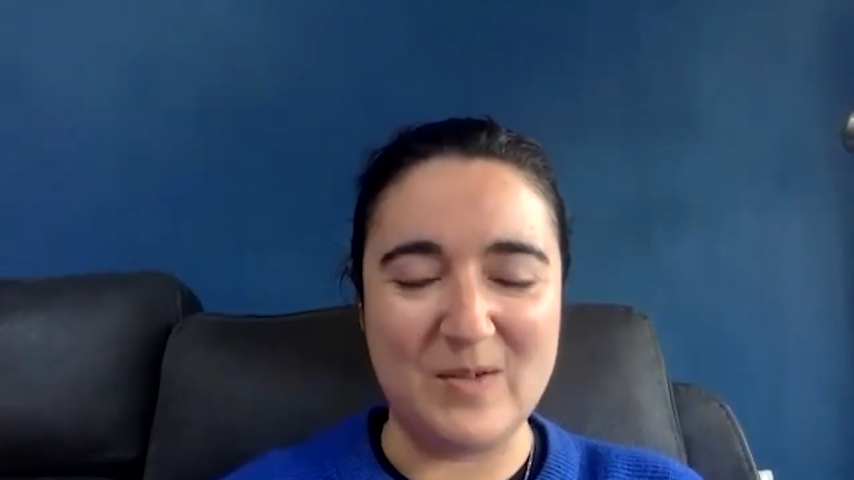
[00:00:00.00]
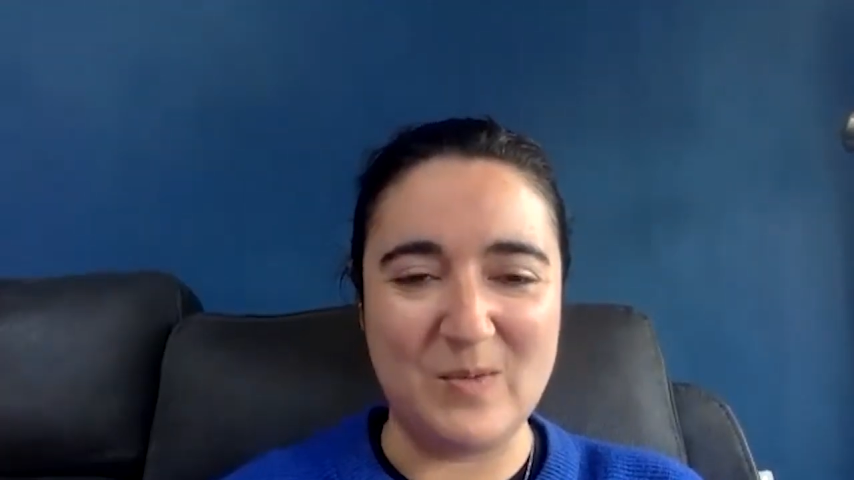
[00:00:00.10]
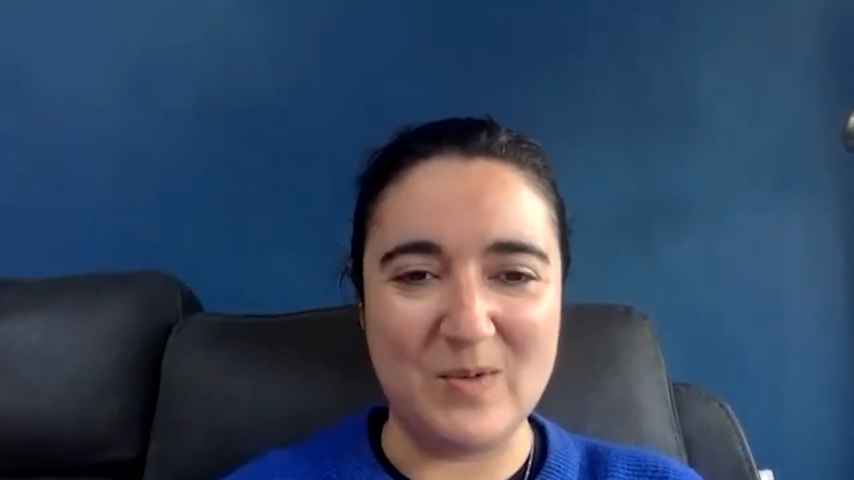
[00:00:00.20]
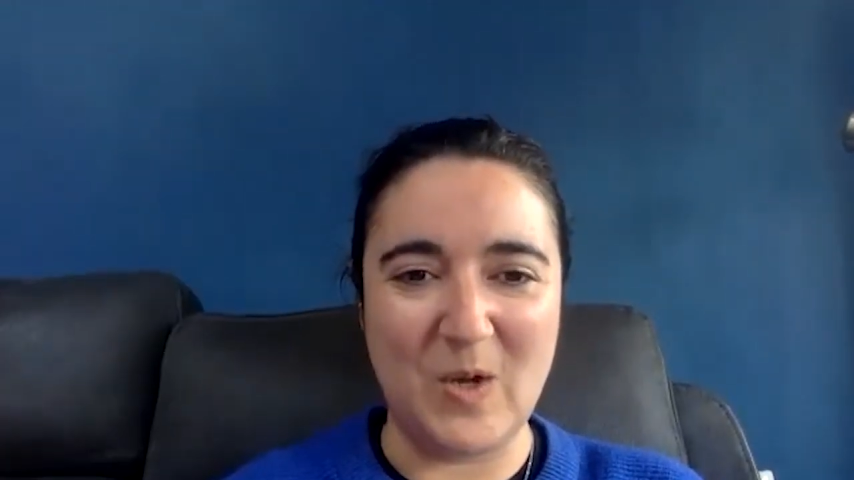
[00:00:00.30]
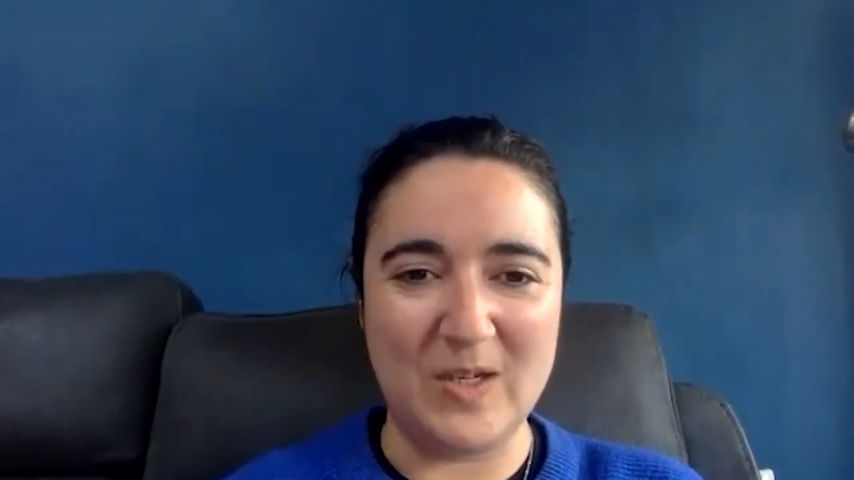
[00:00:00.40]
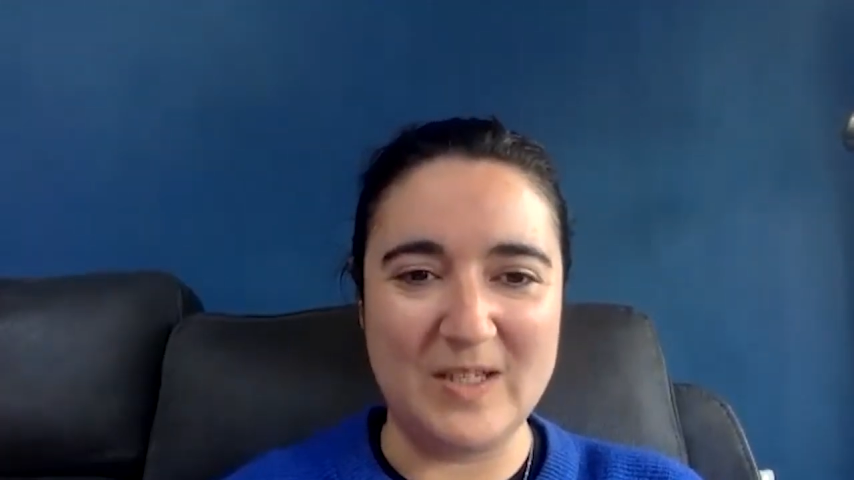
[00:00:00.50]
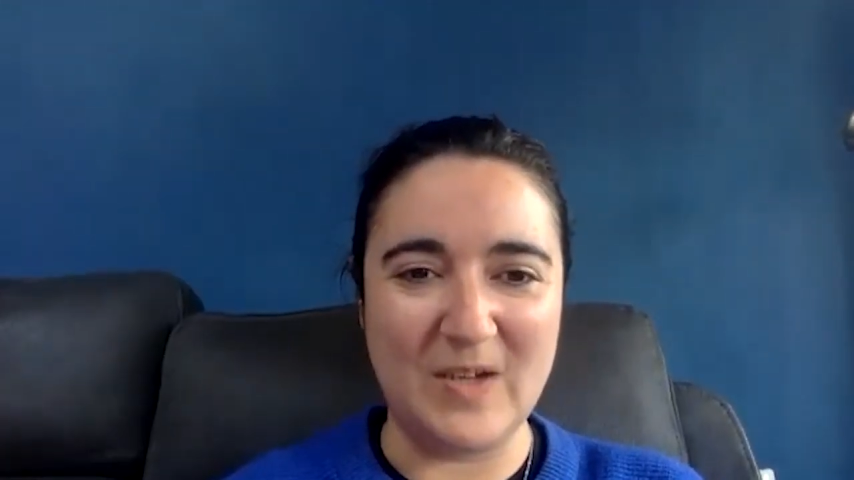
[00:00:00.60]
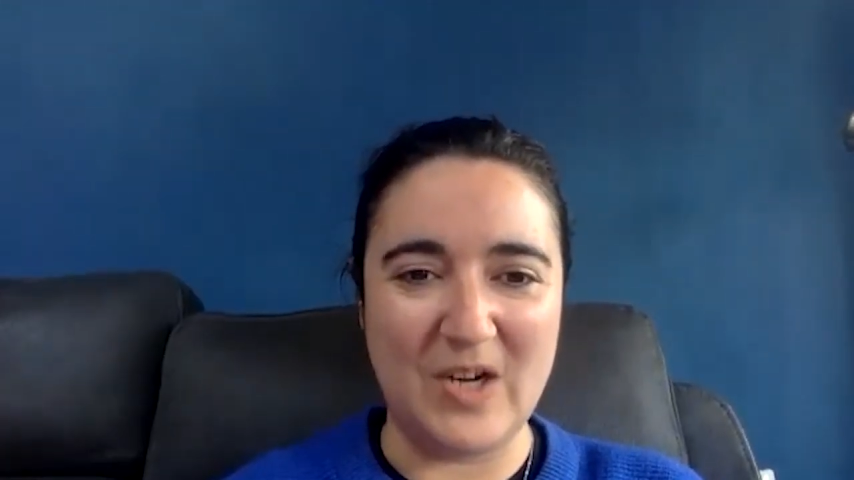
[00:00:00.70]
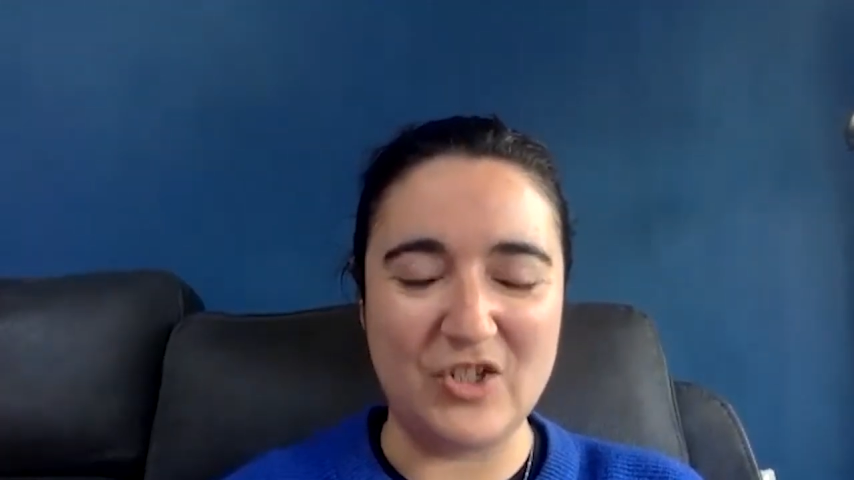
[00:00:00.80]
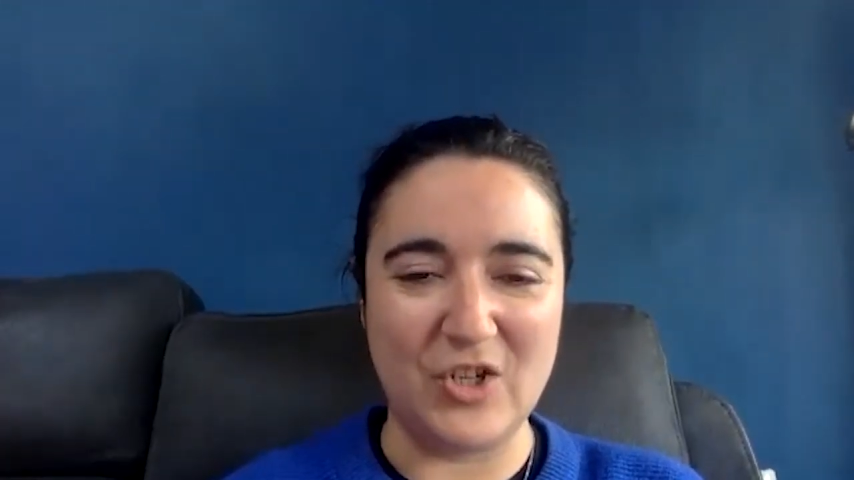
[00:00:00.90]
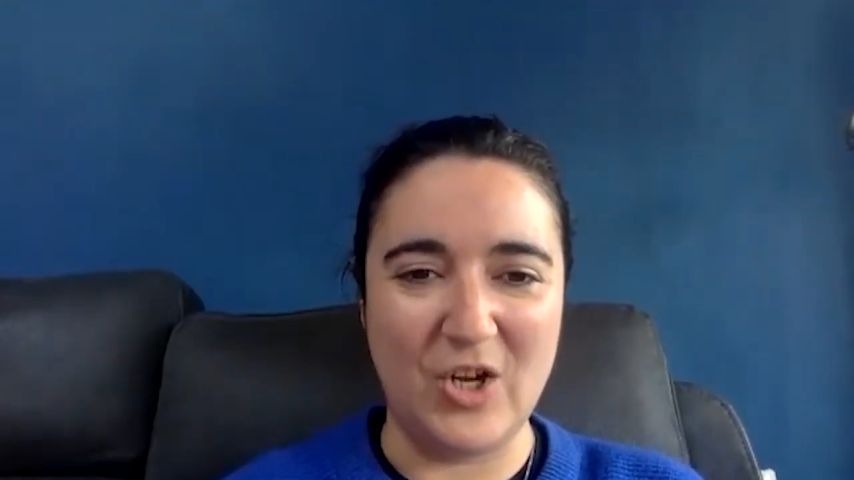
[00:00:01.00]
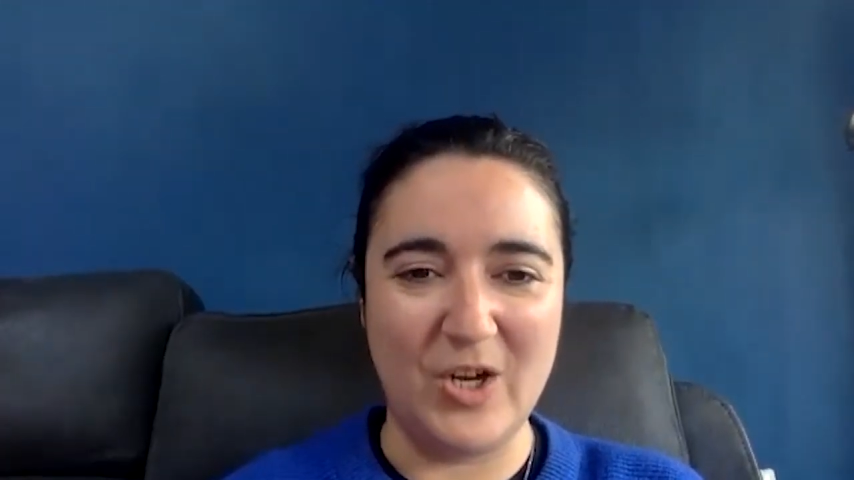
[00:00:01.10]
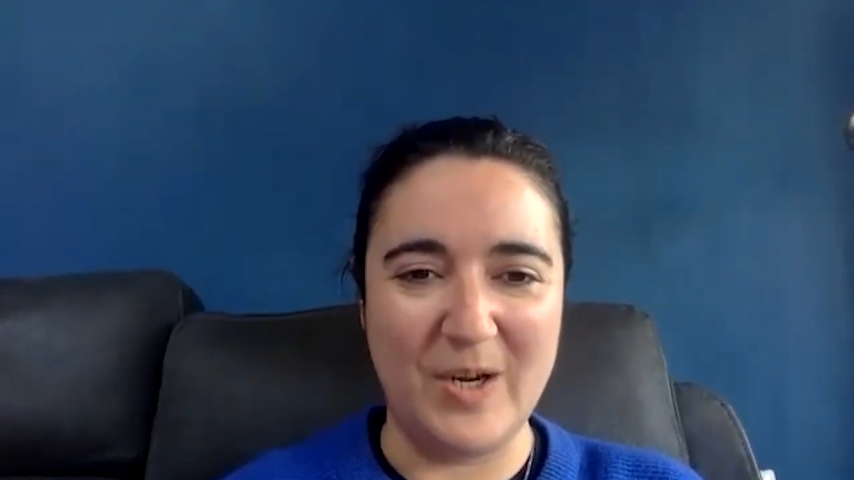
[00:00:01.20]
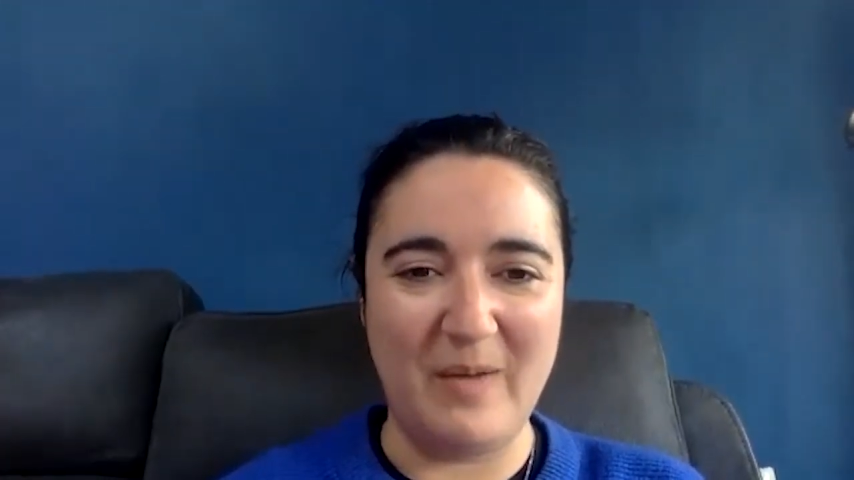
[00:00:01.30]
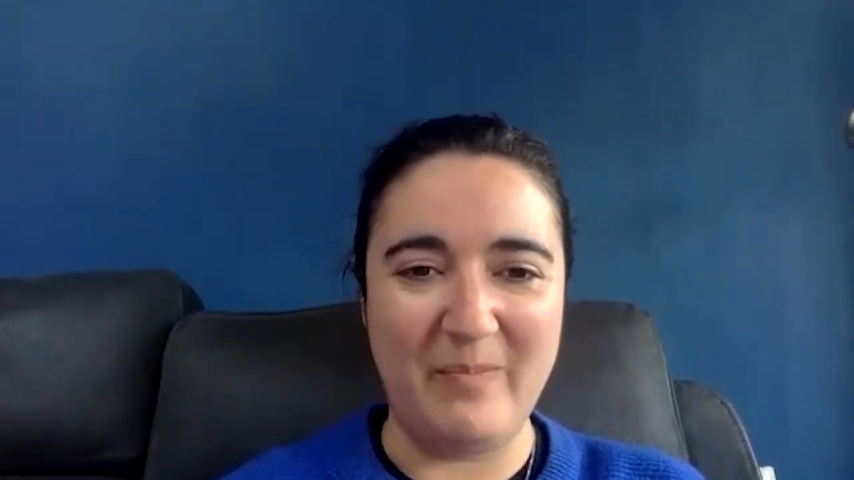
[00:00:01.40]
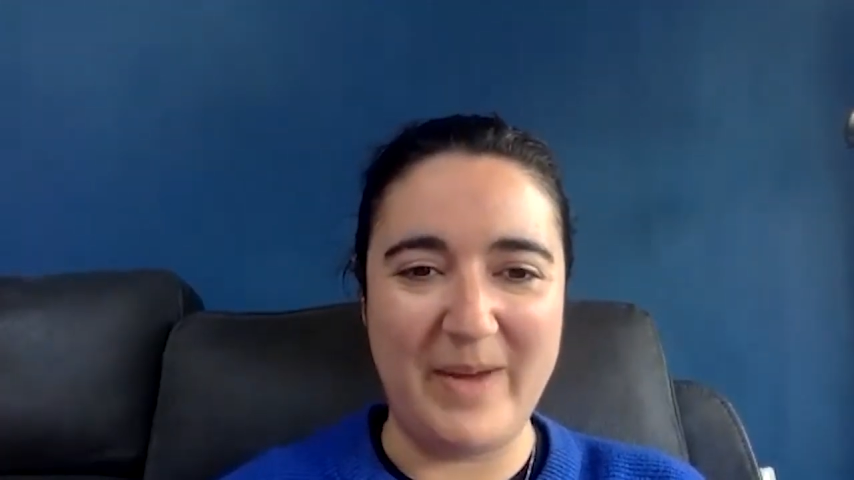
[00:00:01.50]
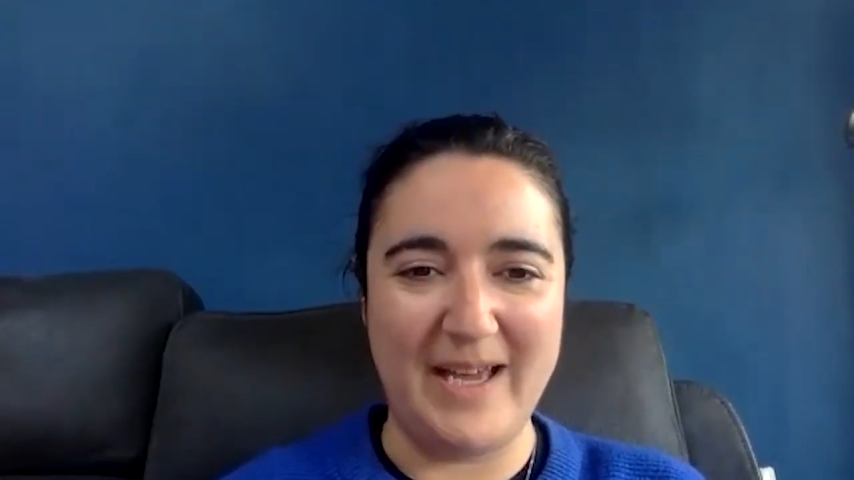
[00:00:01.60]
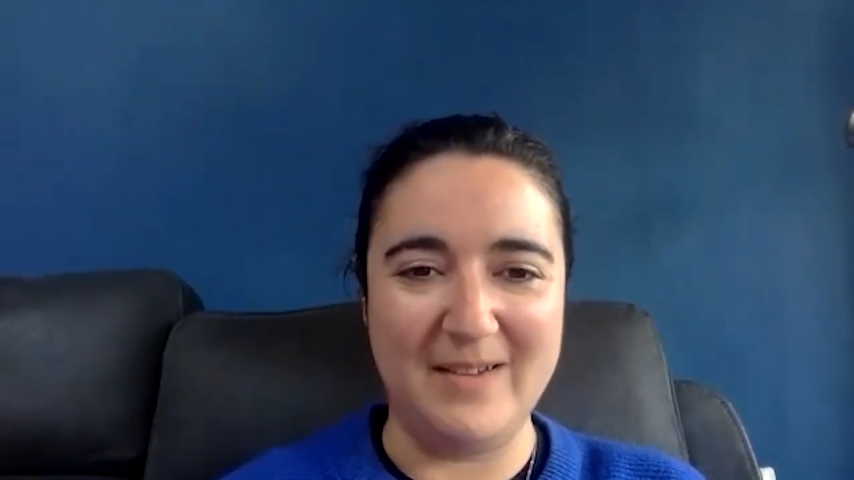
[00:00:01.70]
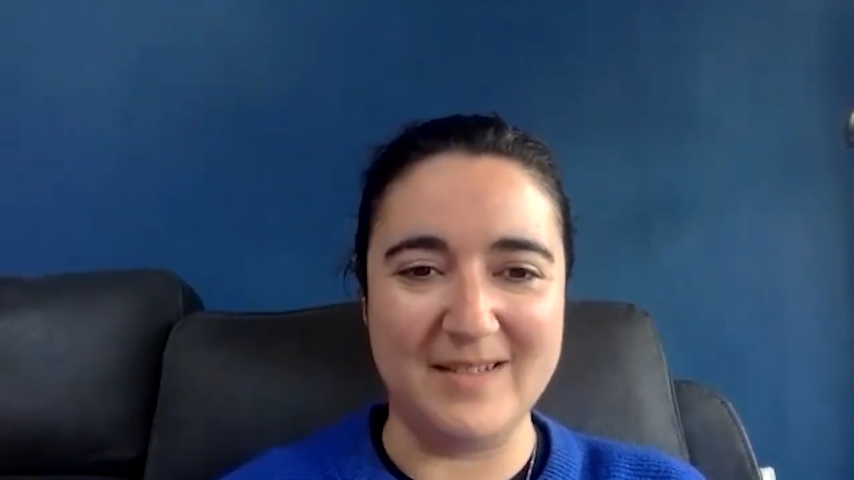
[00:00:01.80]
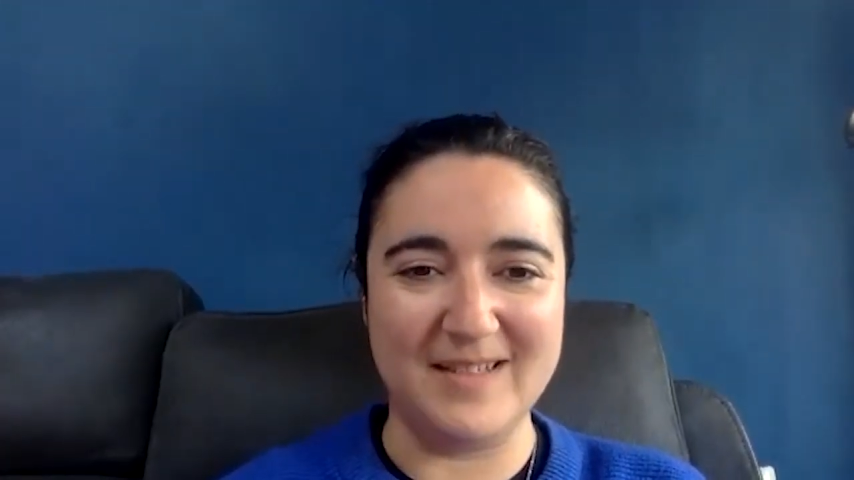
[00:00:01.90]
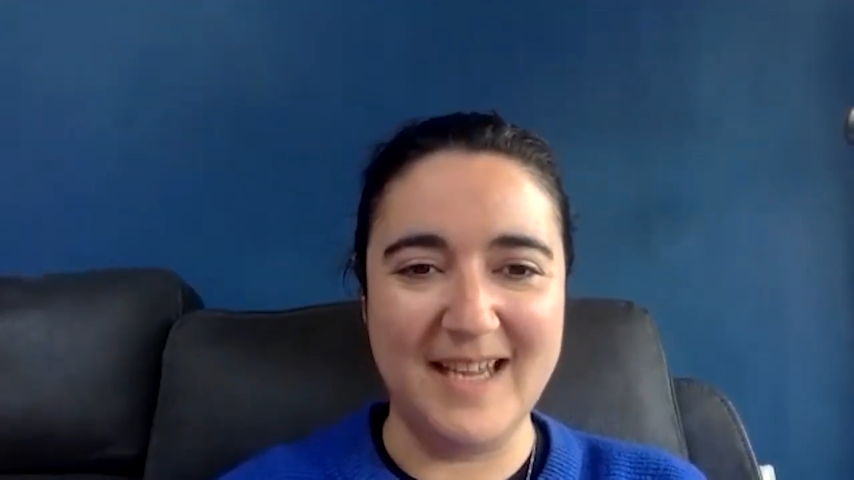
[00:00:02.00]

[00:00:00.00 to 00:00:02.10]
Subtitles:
you were talking to our Sean about